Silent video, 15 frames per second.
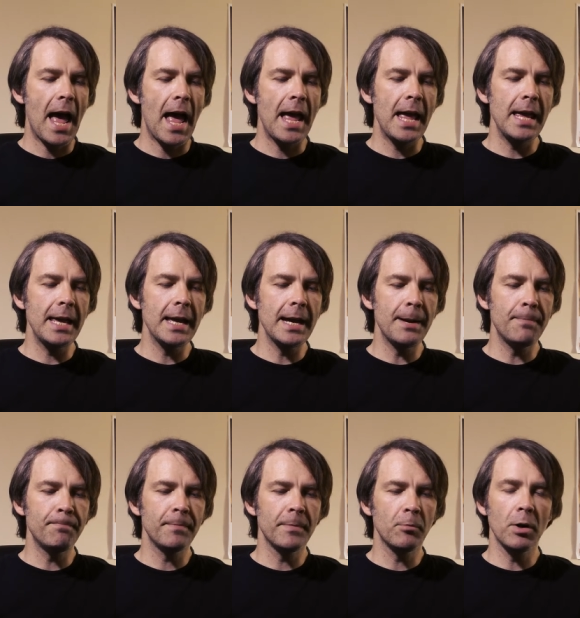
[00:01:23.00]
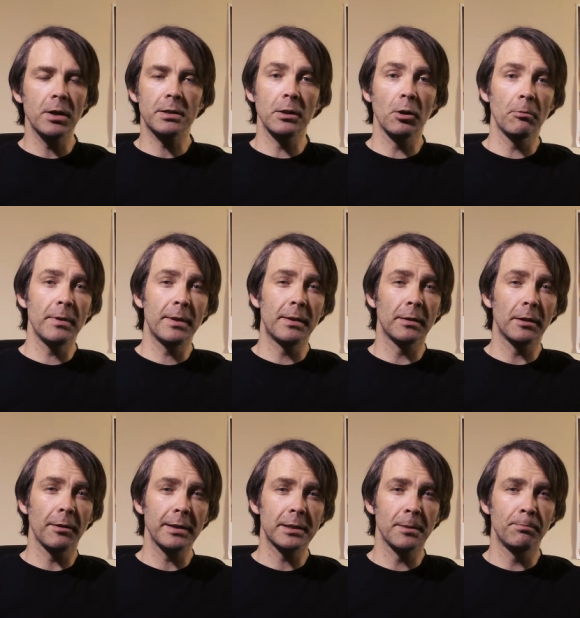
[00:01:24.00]
he worked a lot with the
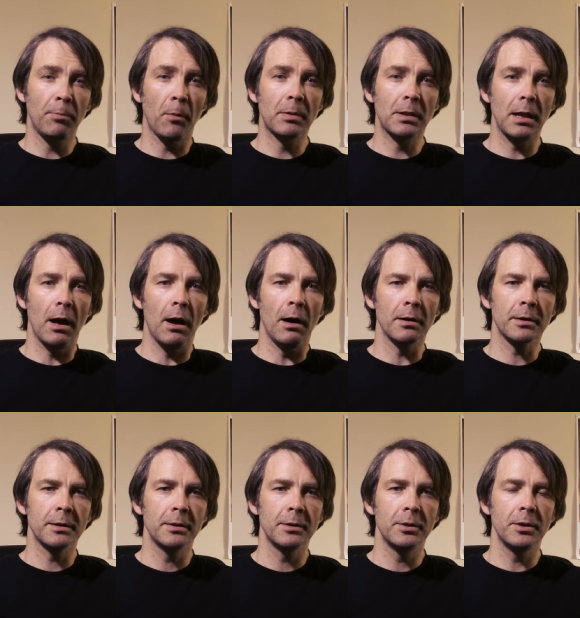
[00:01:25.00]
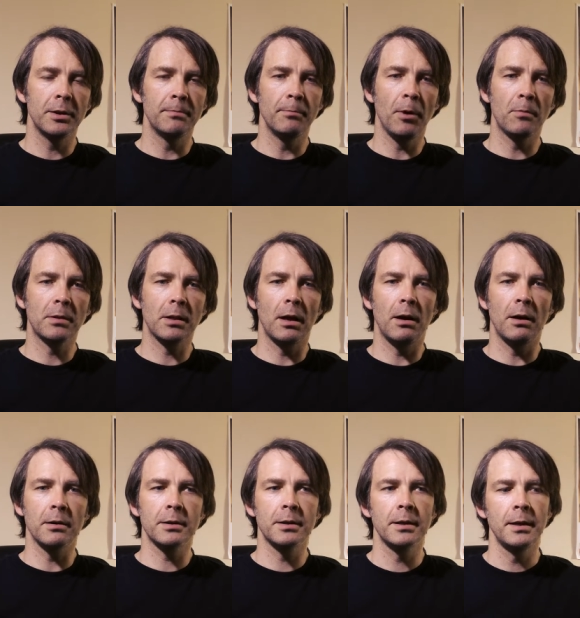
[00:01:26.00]
director Bob Clark. And Bob
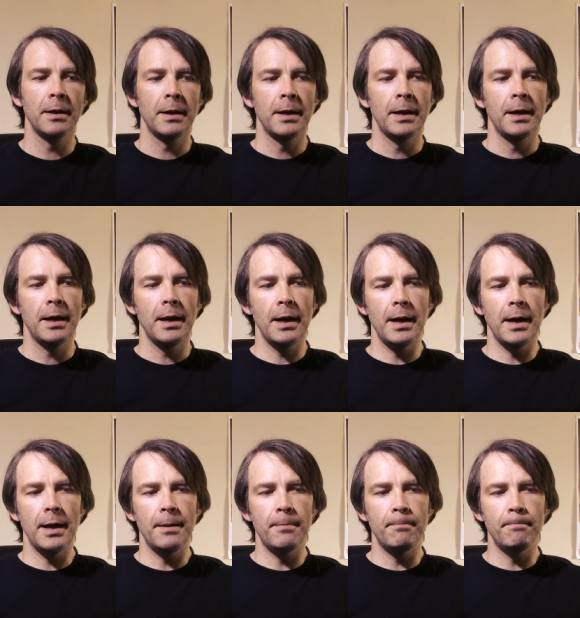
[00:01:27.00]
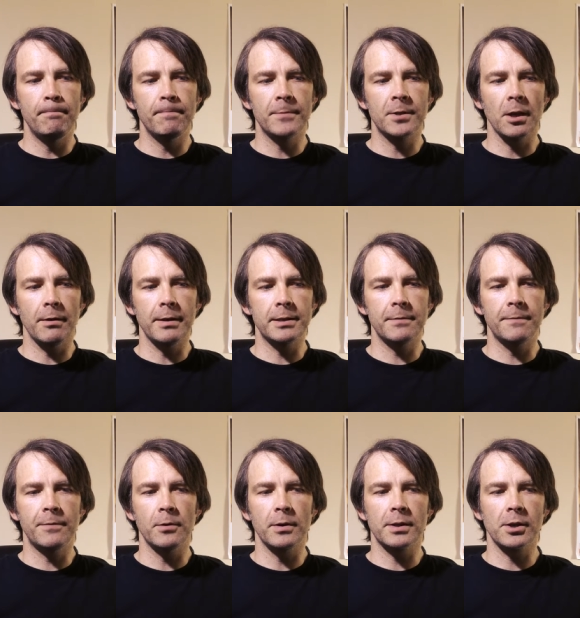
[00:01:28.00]
Clark directed,
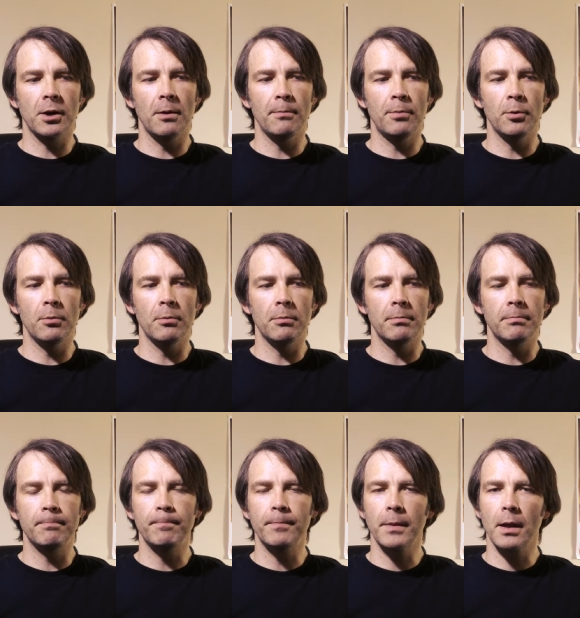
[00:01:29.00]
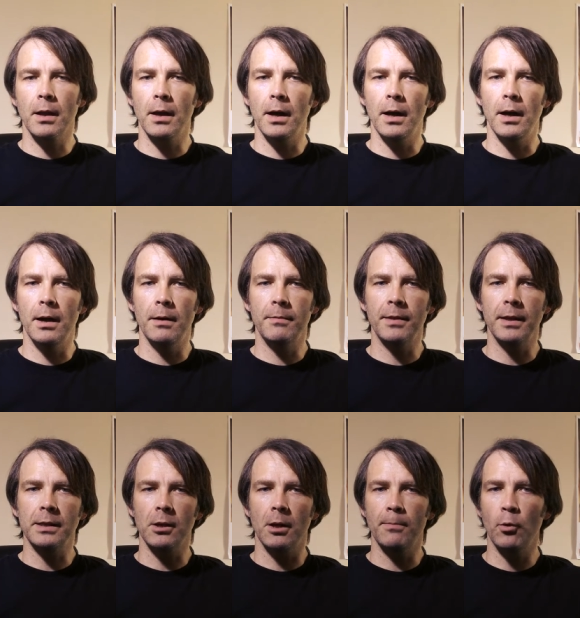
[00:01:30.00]
for example,
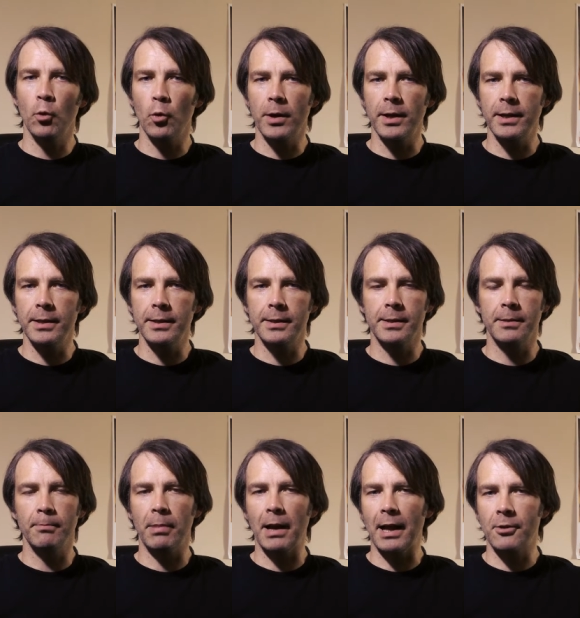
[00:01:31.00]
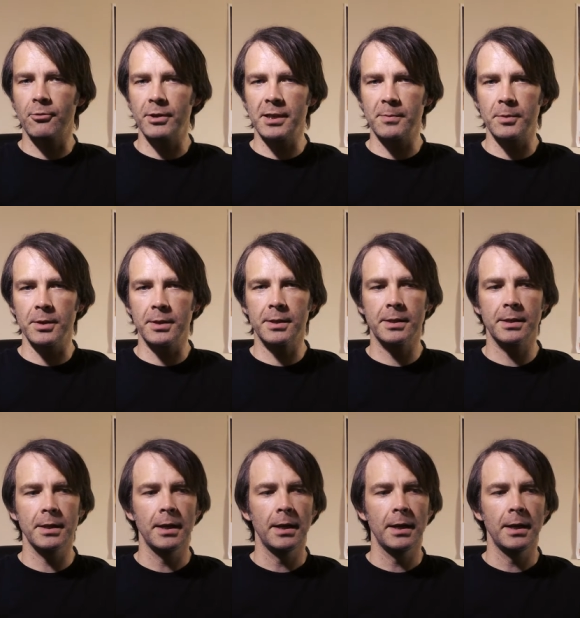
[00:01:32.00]
things like Porky's and Black Christmas.